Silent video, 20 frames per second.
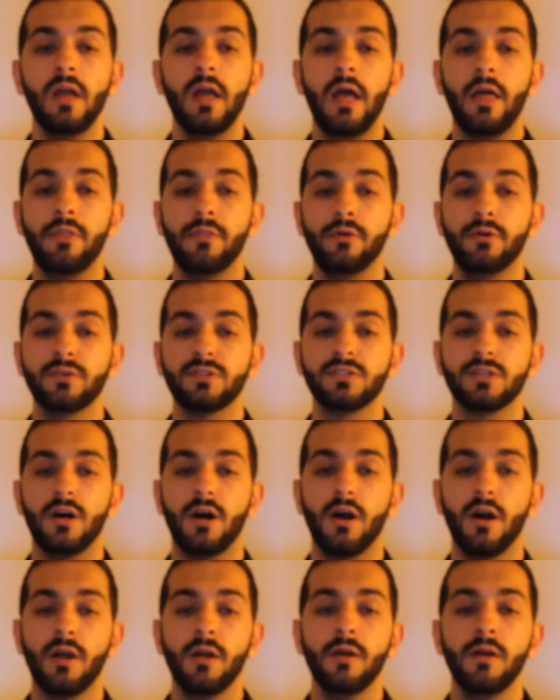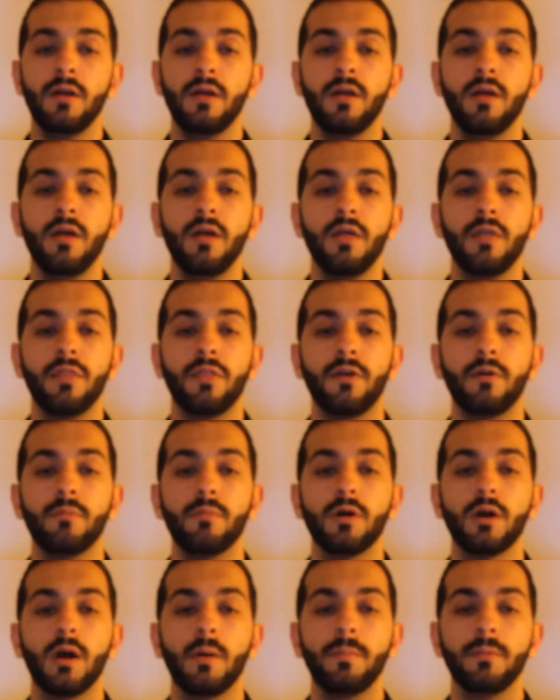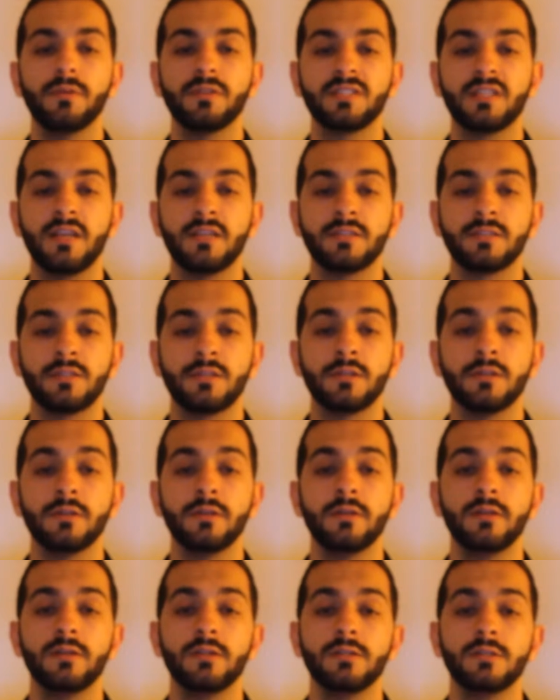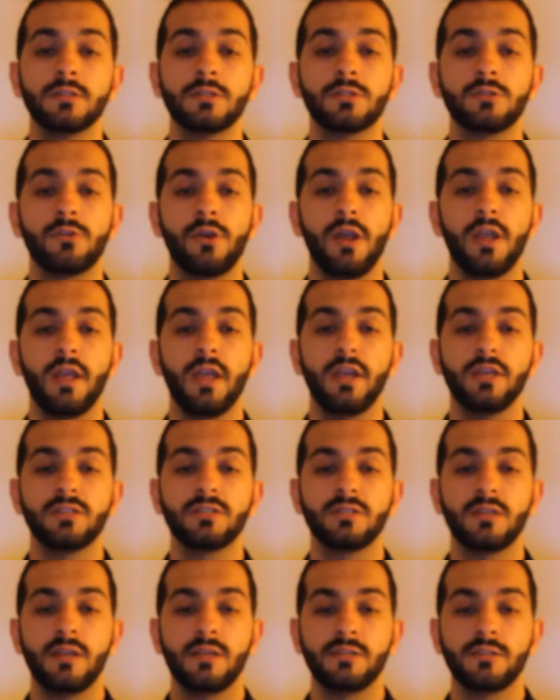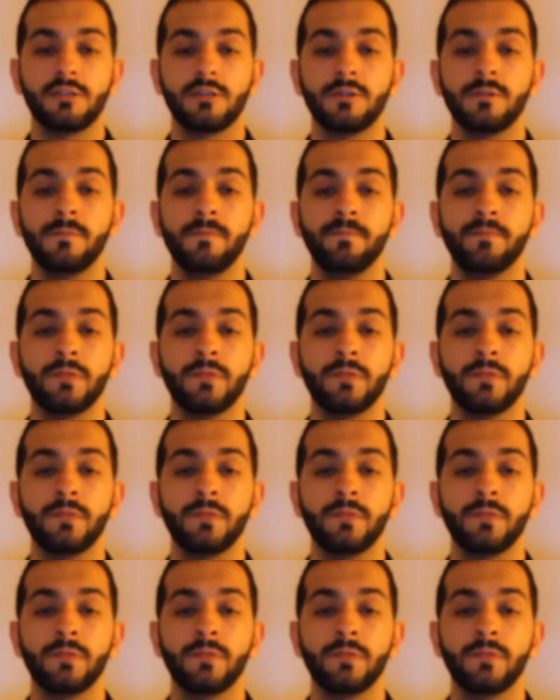And those are thermocouple sensor, strain gauge sensor,